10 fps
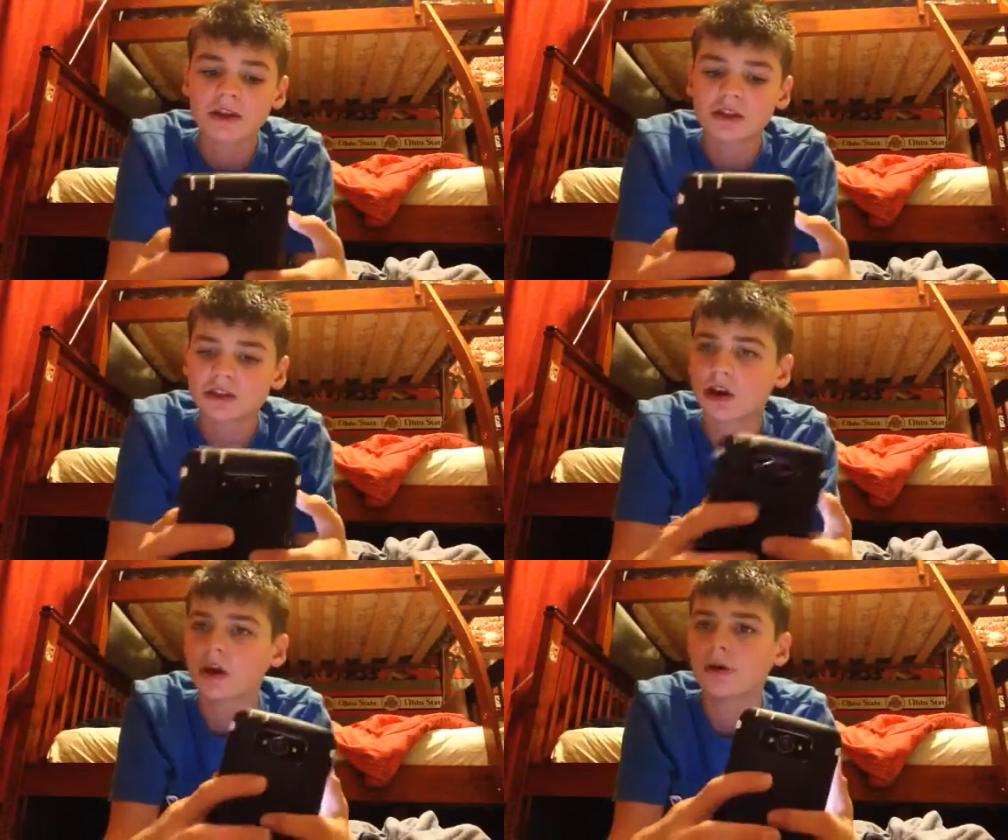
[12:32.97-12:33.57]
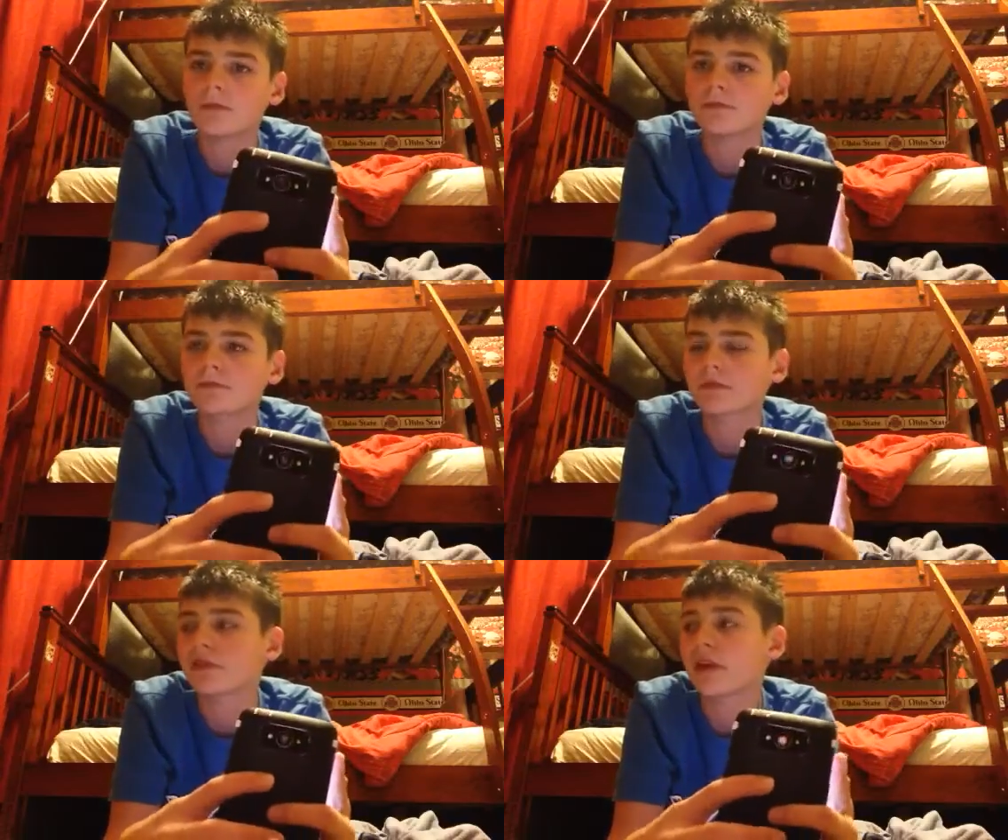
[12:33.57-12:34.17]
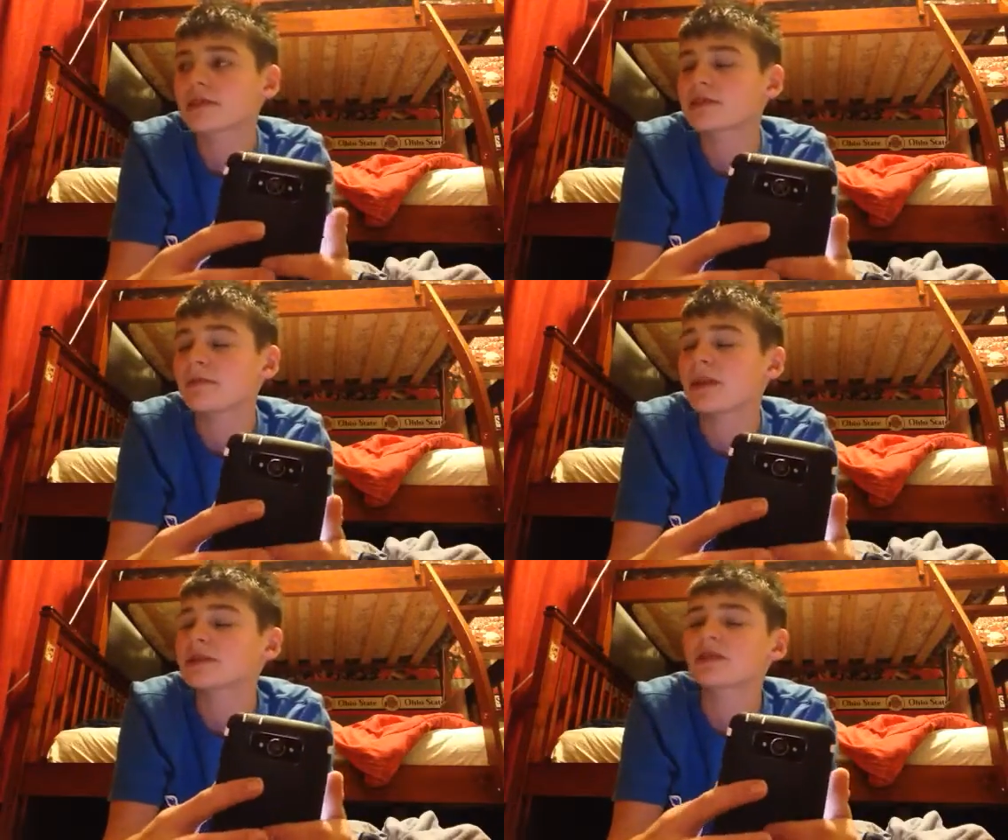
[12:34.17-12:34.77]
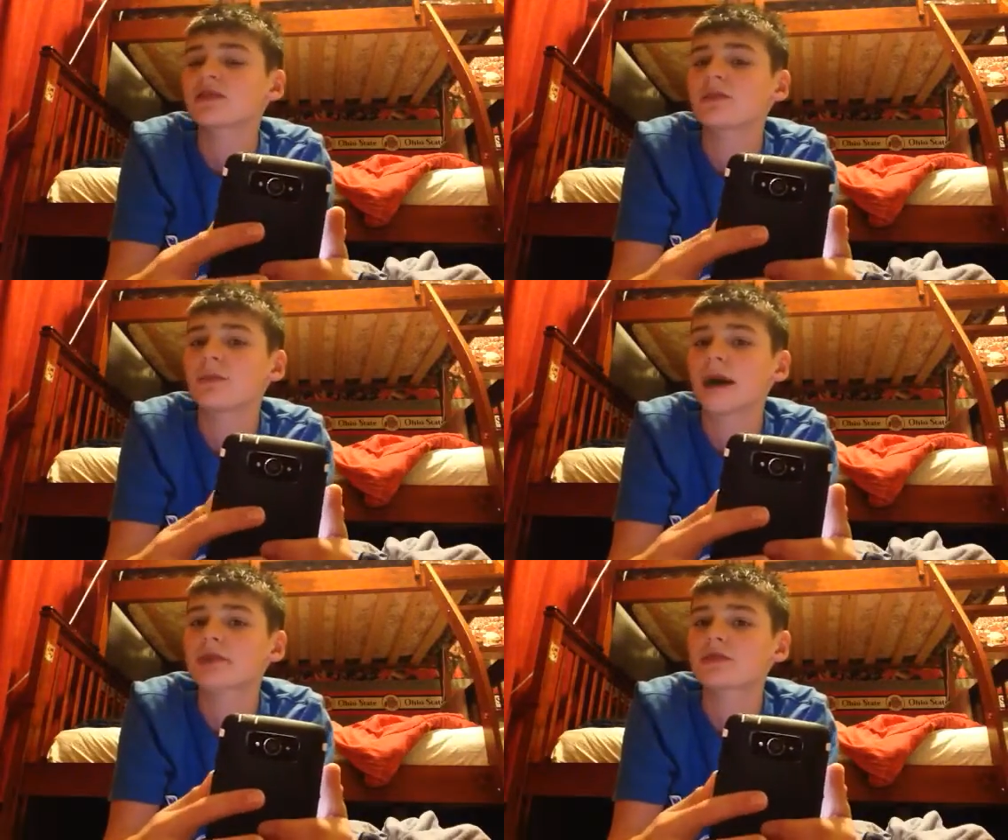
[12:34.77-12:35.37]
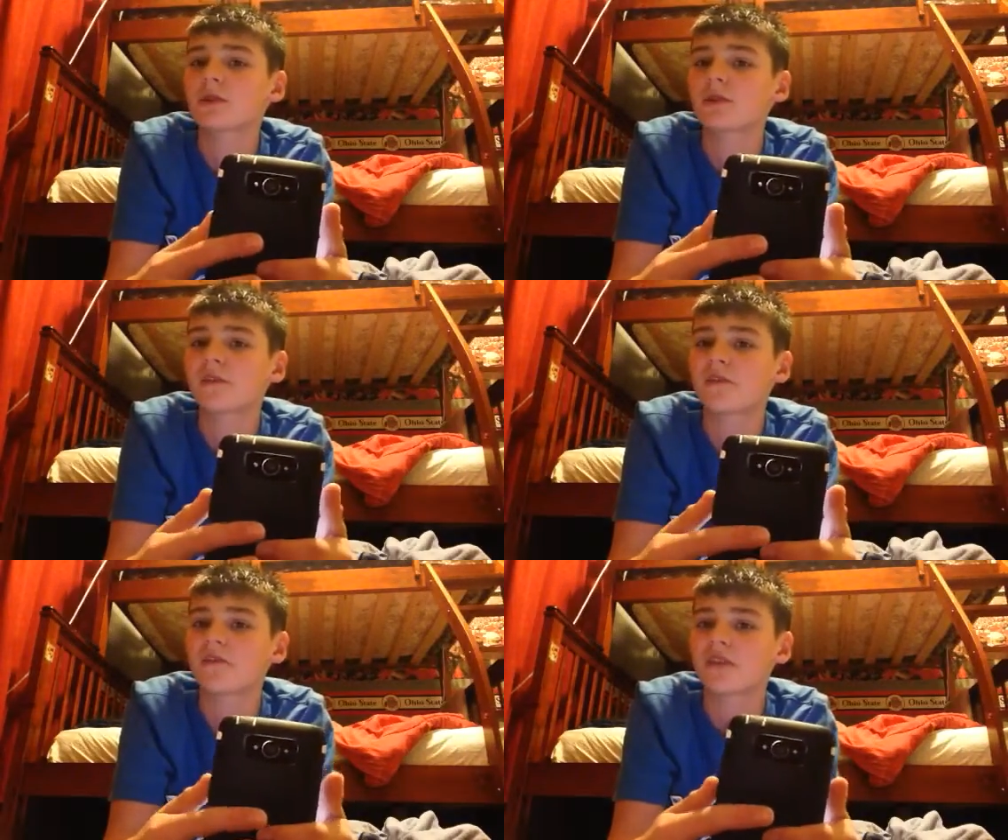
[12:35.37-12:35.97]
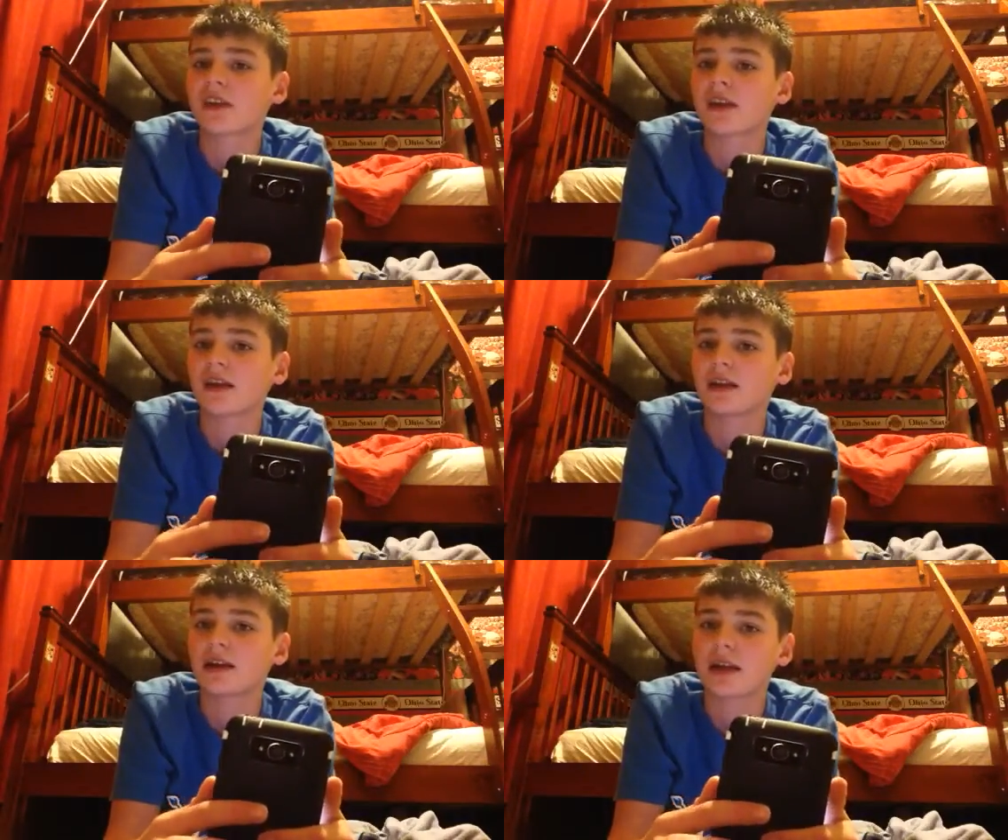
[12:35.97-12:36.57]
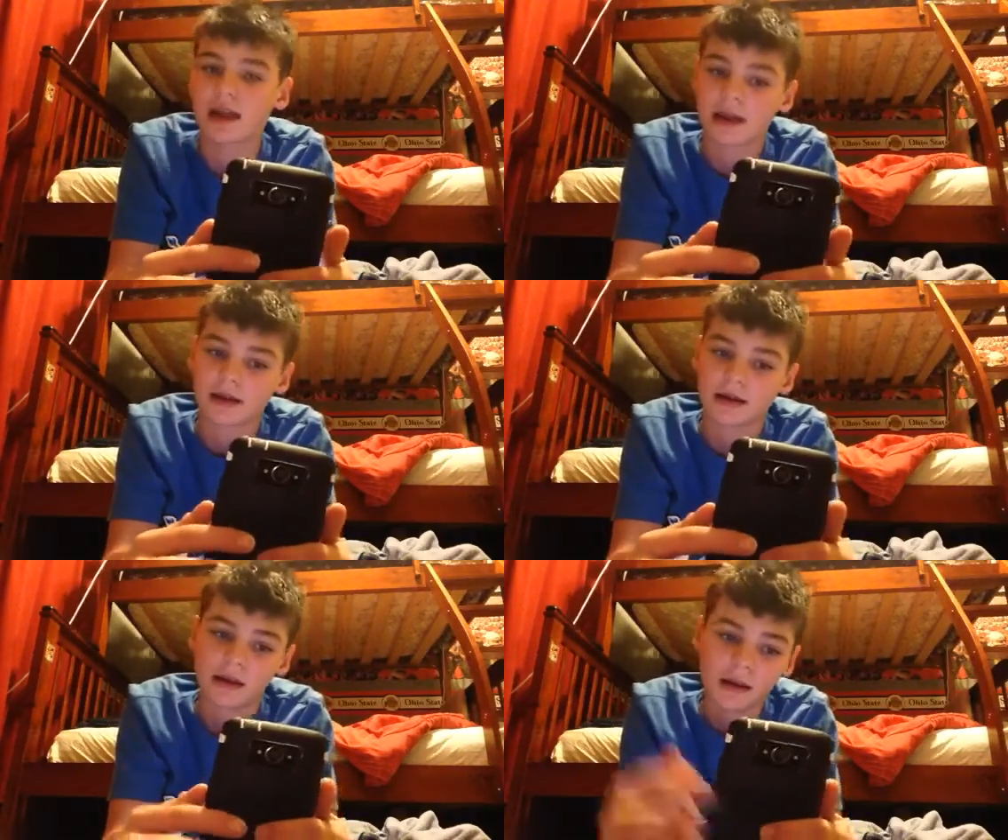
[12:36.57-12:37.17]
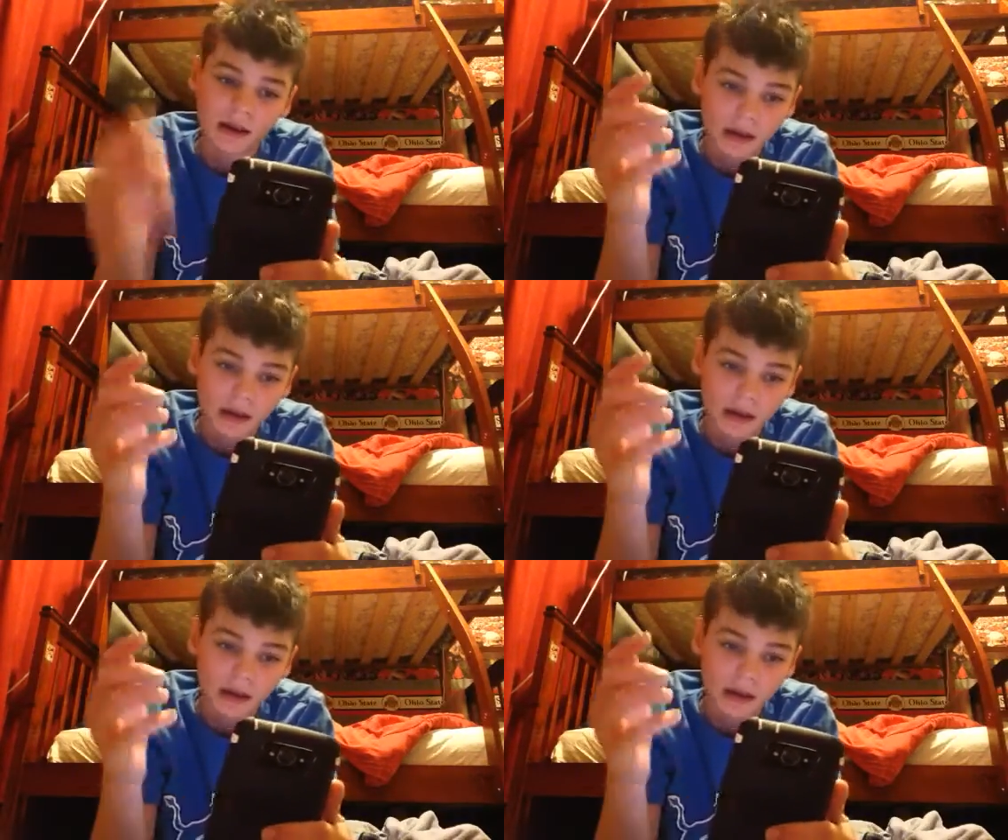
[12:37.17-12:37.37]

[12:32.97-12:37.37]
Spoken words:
So that's basically my 2015 in,